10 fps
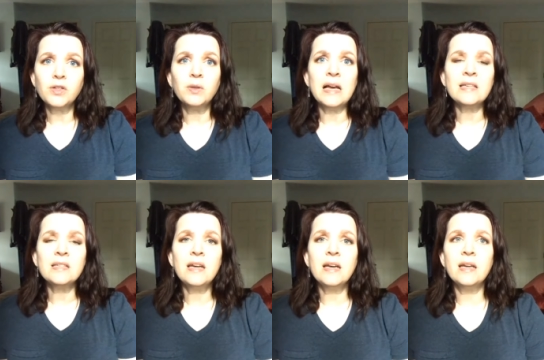so
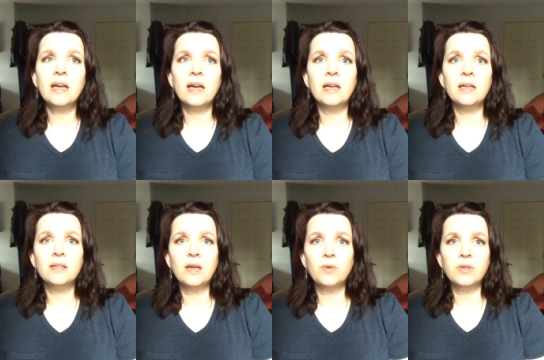last night,
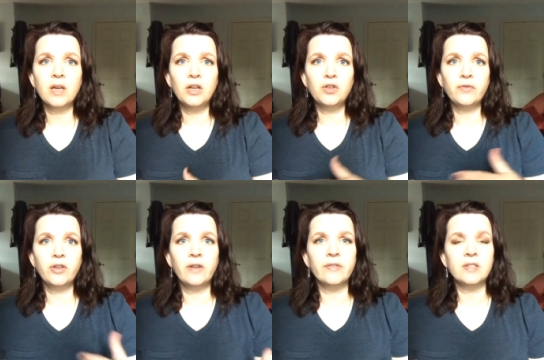as I was kind of
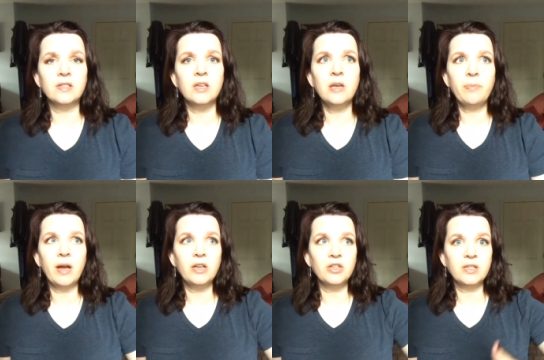drifting off to
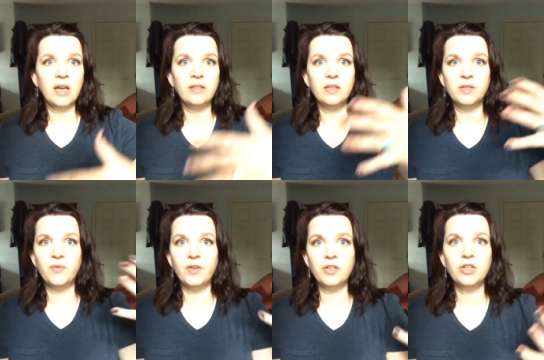sleep, I just had
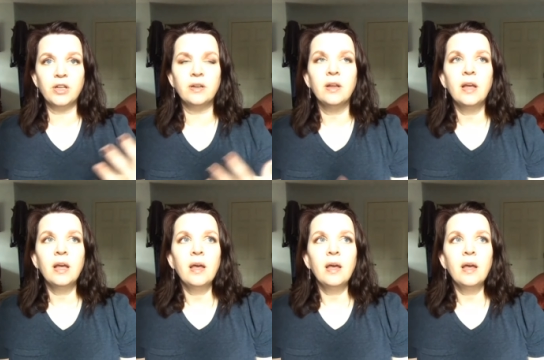this vision